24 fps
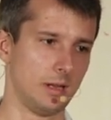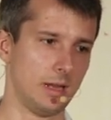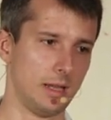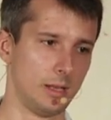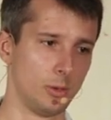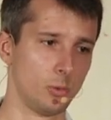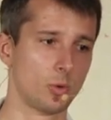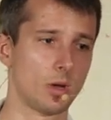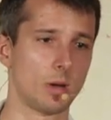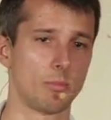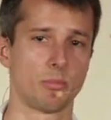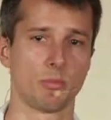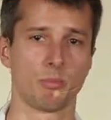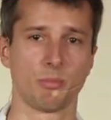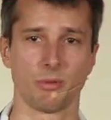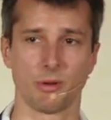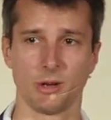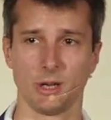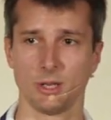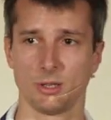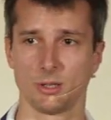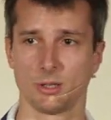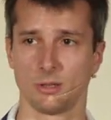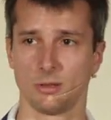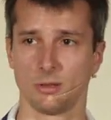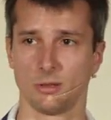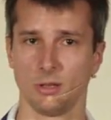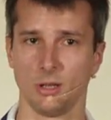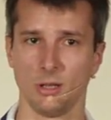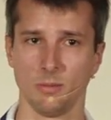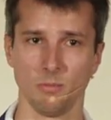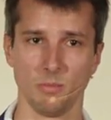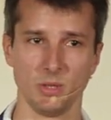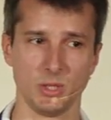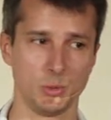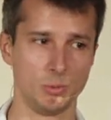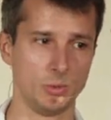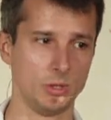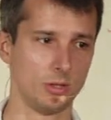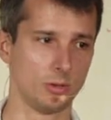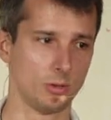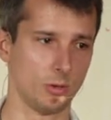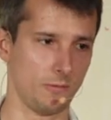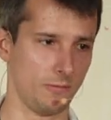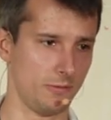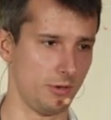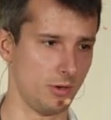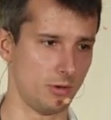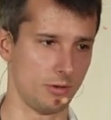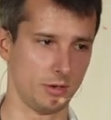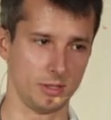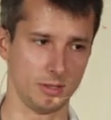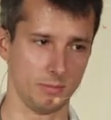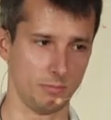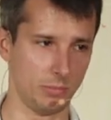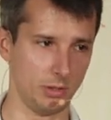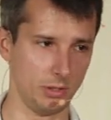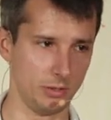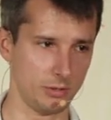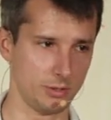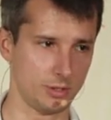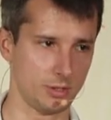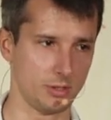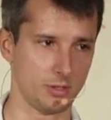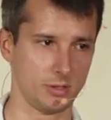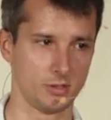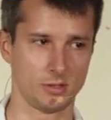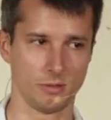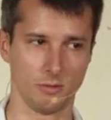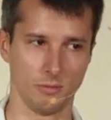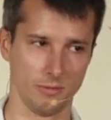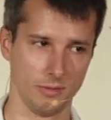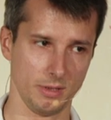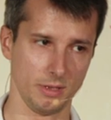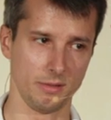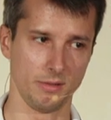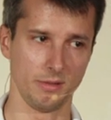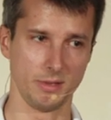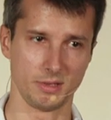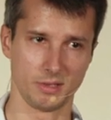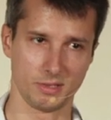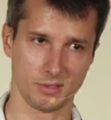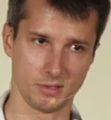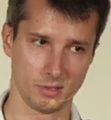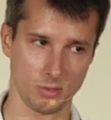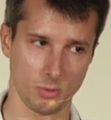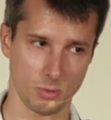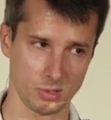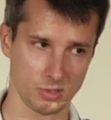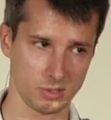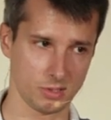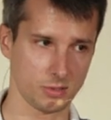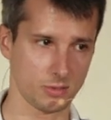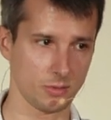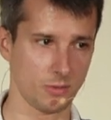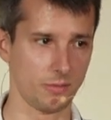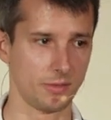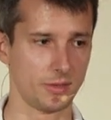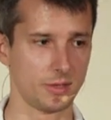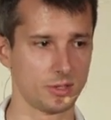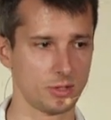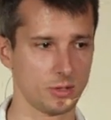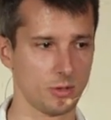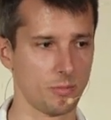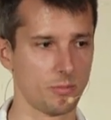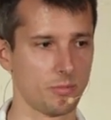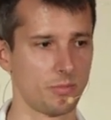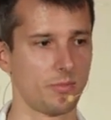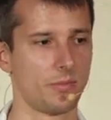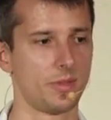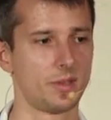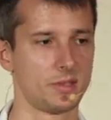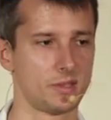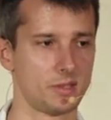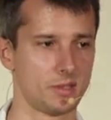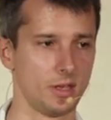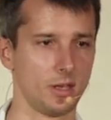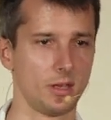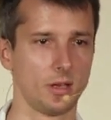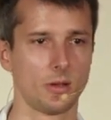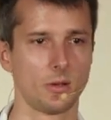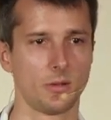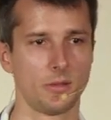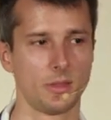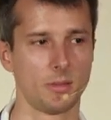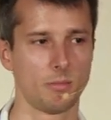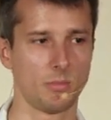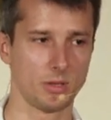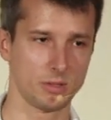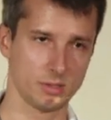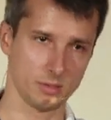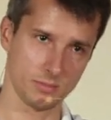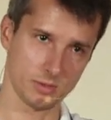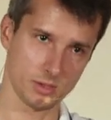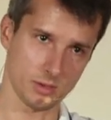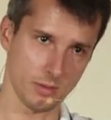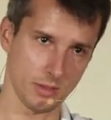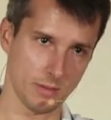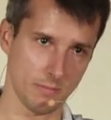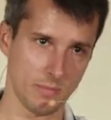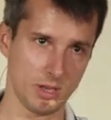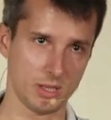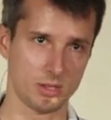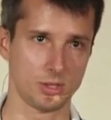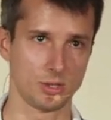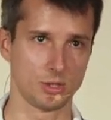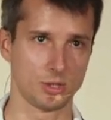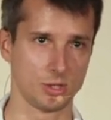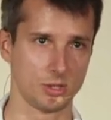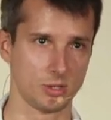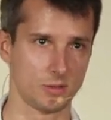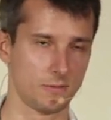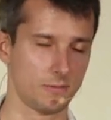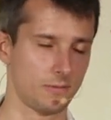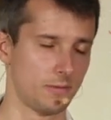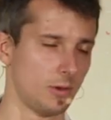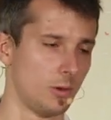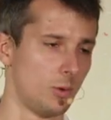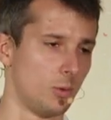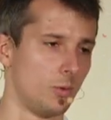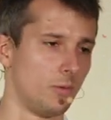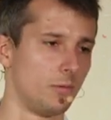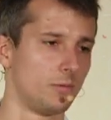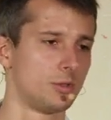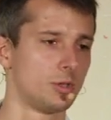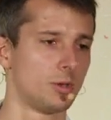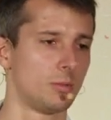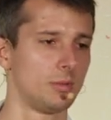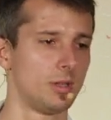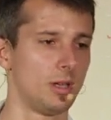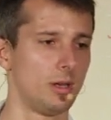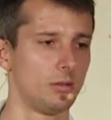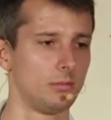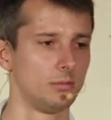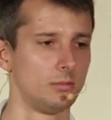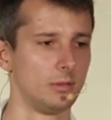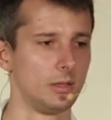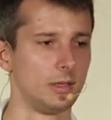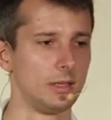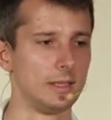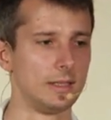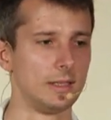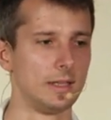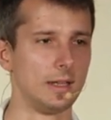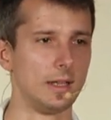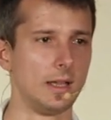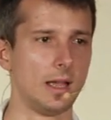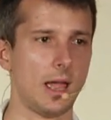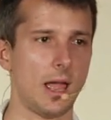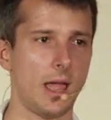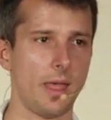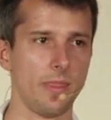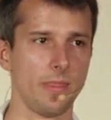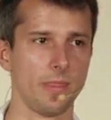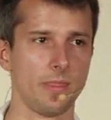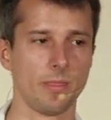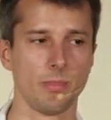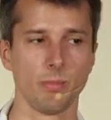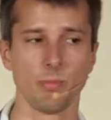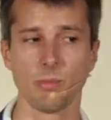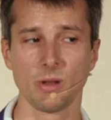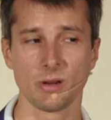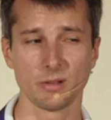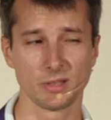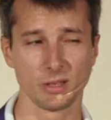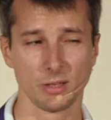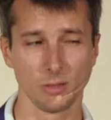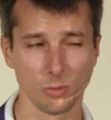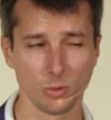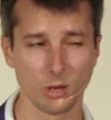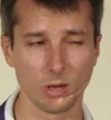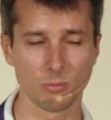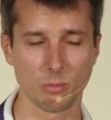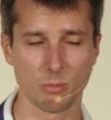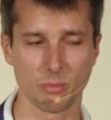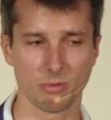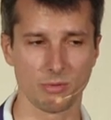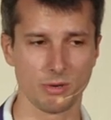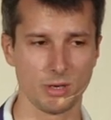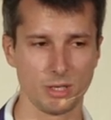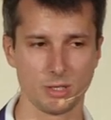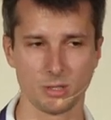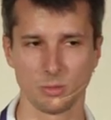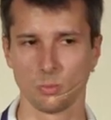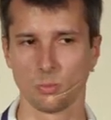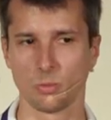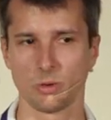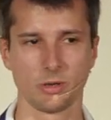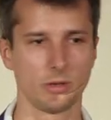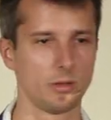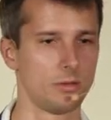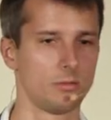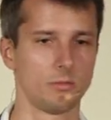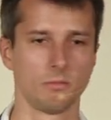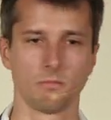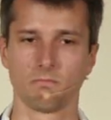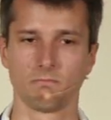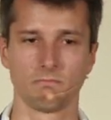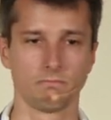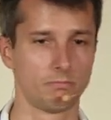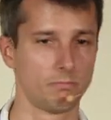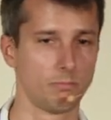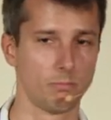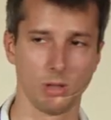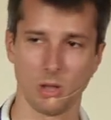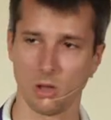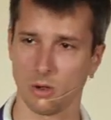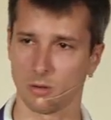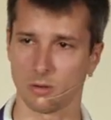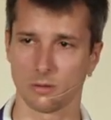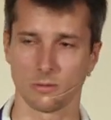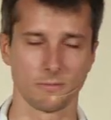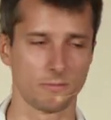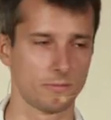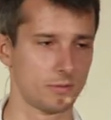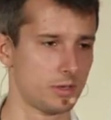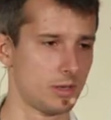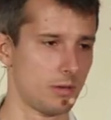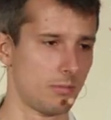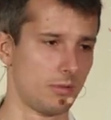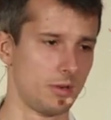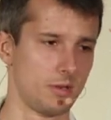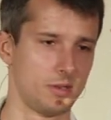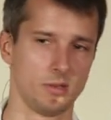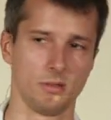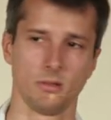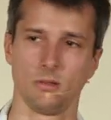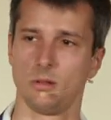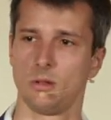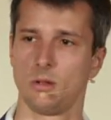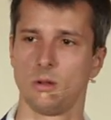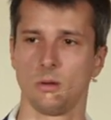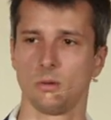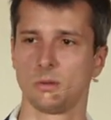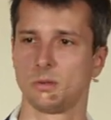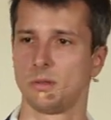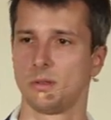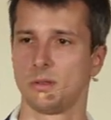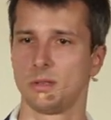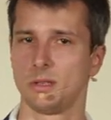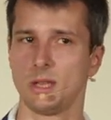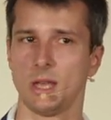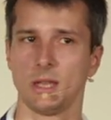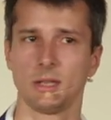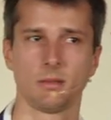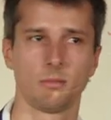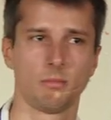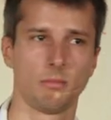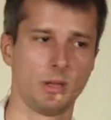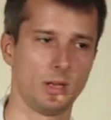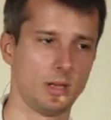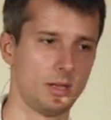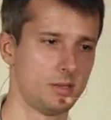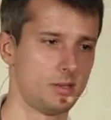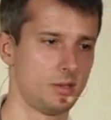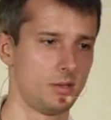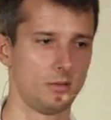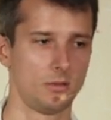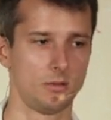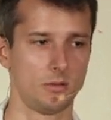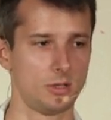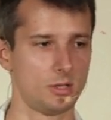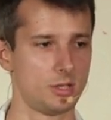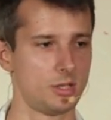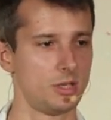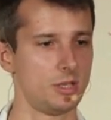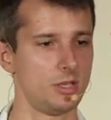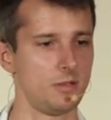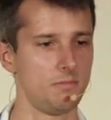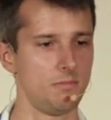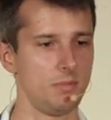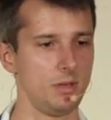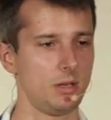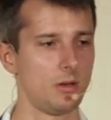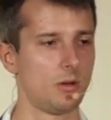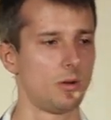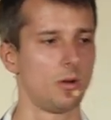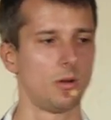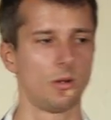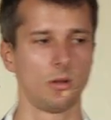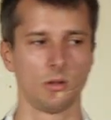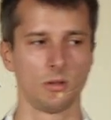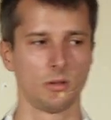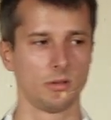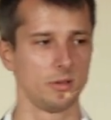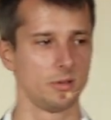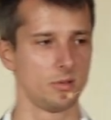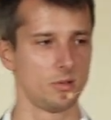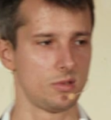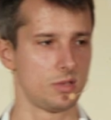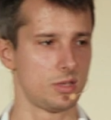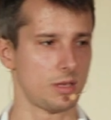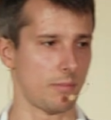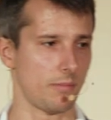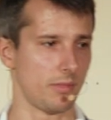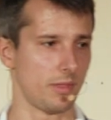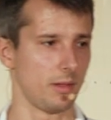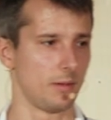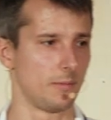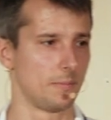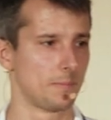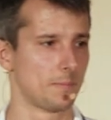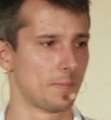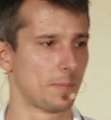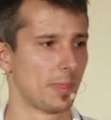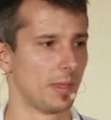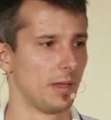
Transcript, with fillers: a lookup operation in between of your topology. So the, the source on the top, the sink on the bottom, so the messages flow top down. And there's a lookup operation where you block for some reason. You go to the database, you do H T T P call, you do something.